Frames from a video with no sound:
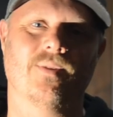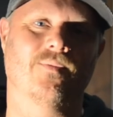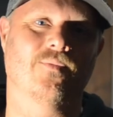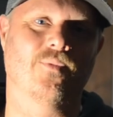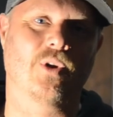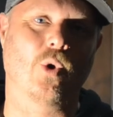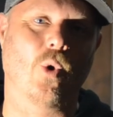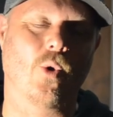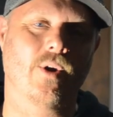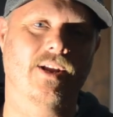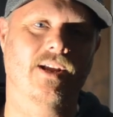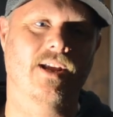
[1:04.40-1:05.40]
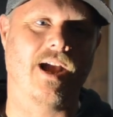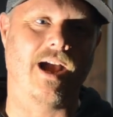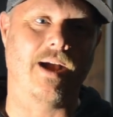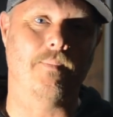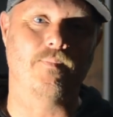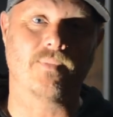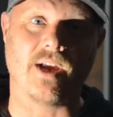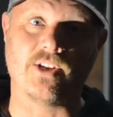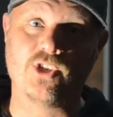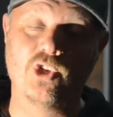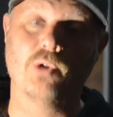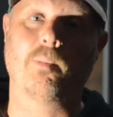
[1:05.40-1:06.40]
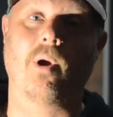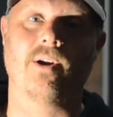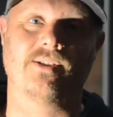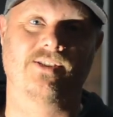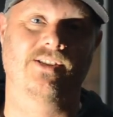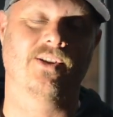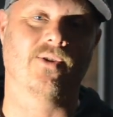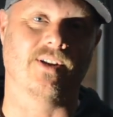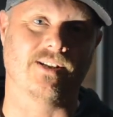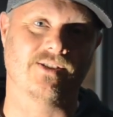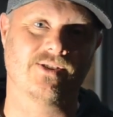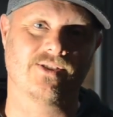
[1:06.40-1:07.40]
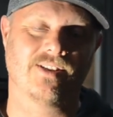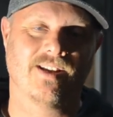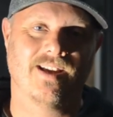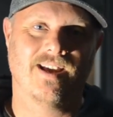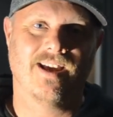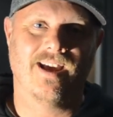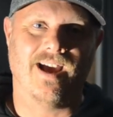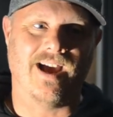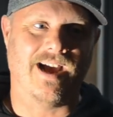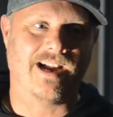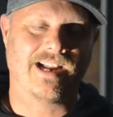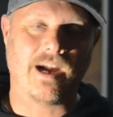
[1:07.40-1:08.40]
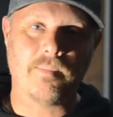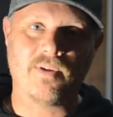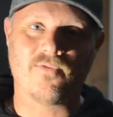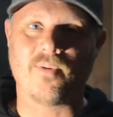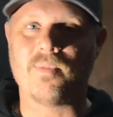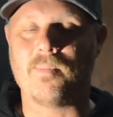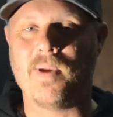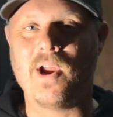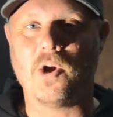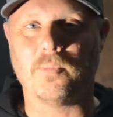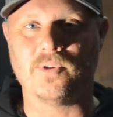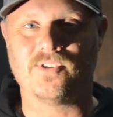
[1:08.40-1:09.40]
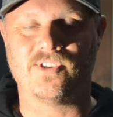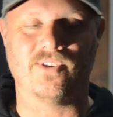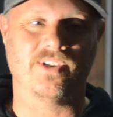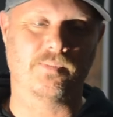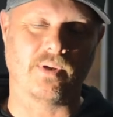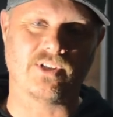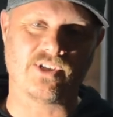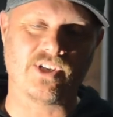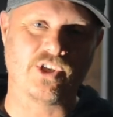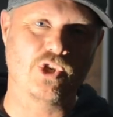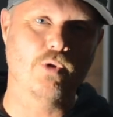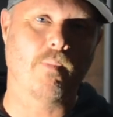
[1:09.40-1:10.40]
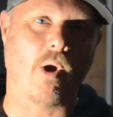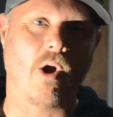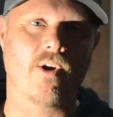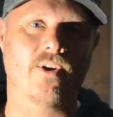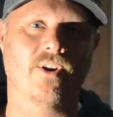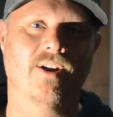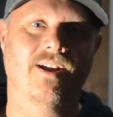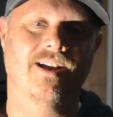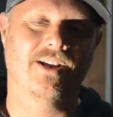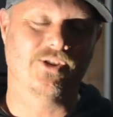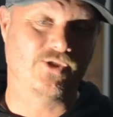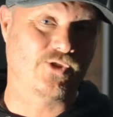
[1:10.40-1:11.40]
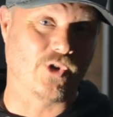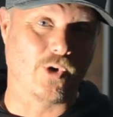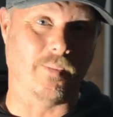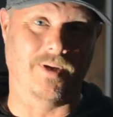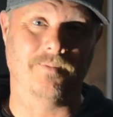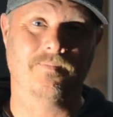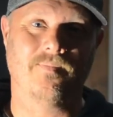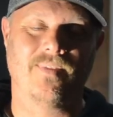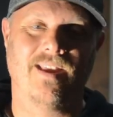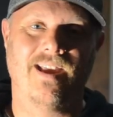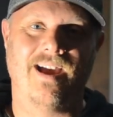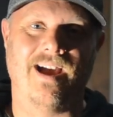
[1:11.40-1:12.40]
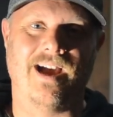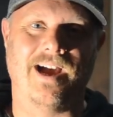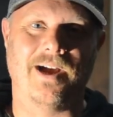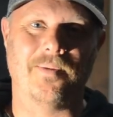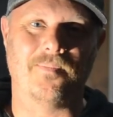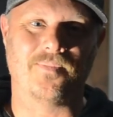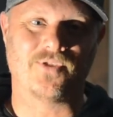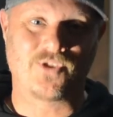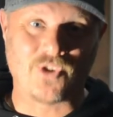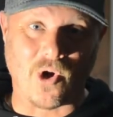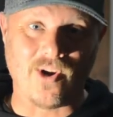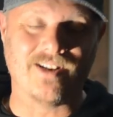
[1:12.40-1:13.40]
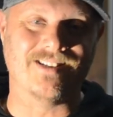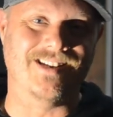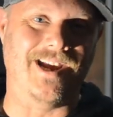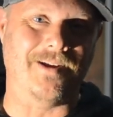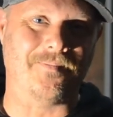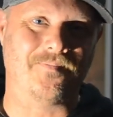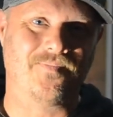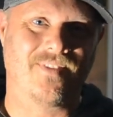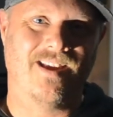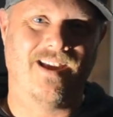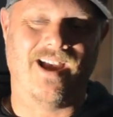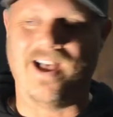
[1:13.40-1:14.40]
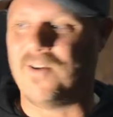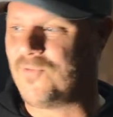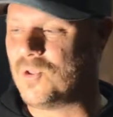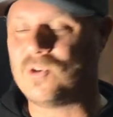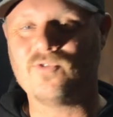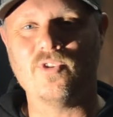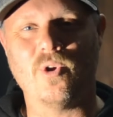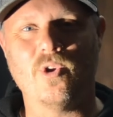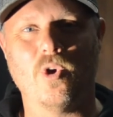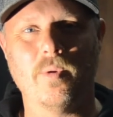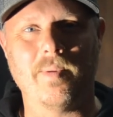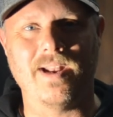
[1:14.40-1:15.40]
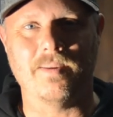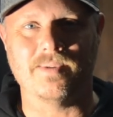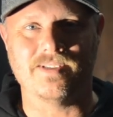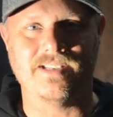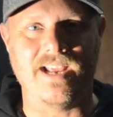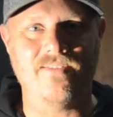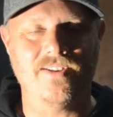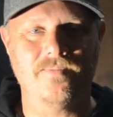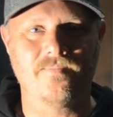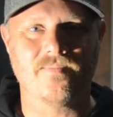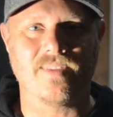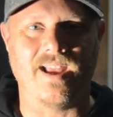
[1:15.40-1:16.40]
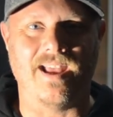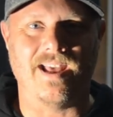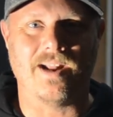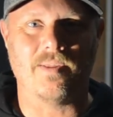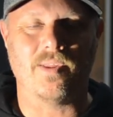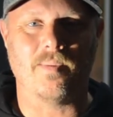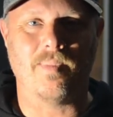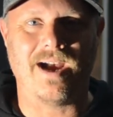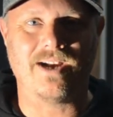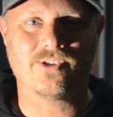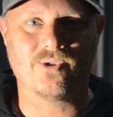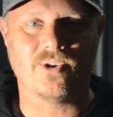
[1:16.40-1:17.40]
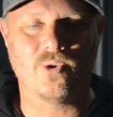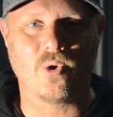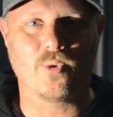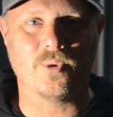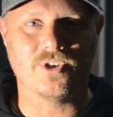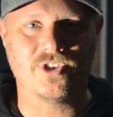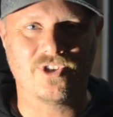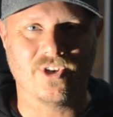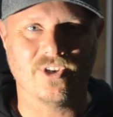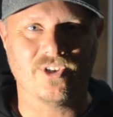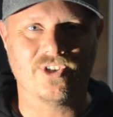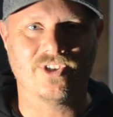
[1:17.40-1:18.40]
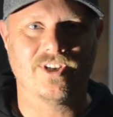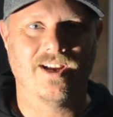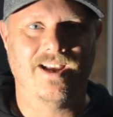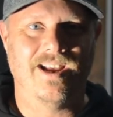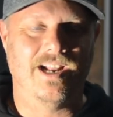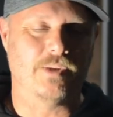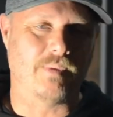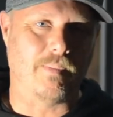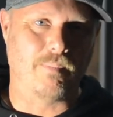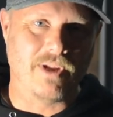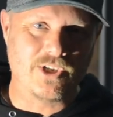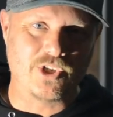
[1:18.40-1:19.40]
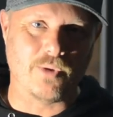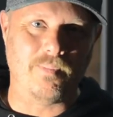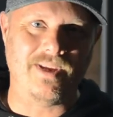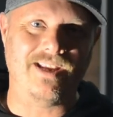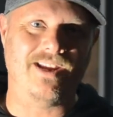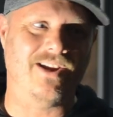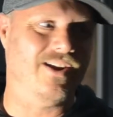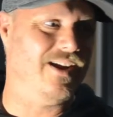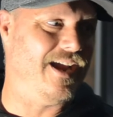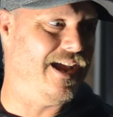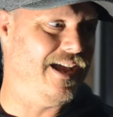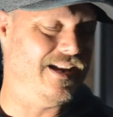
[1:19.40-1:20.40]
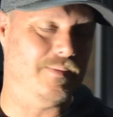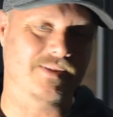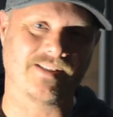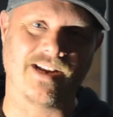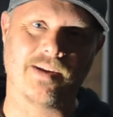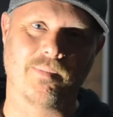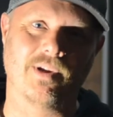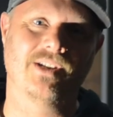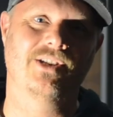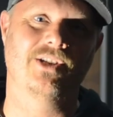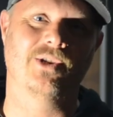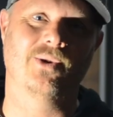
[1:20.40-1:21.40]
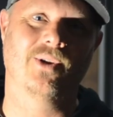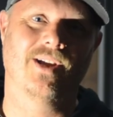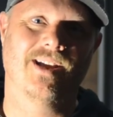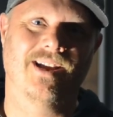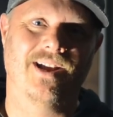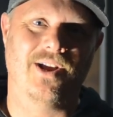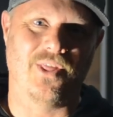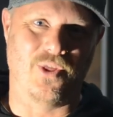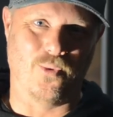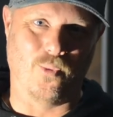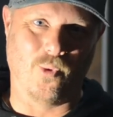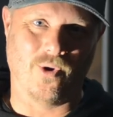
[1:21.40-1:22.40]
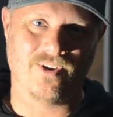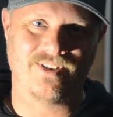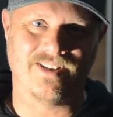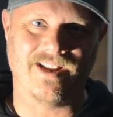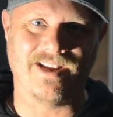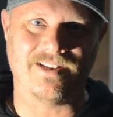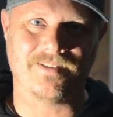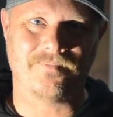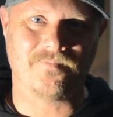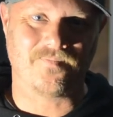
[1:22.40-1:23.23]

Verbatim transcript: and recording um, a two part series uh, coming from the parable series, but just a two parter sermon um, starting today. Uh, for those of you who don't know me, my name is David, and I'm the pastor at Northridge Church. It's my pleasure to be here, and I'm excited to bring to you the word tonight.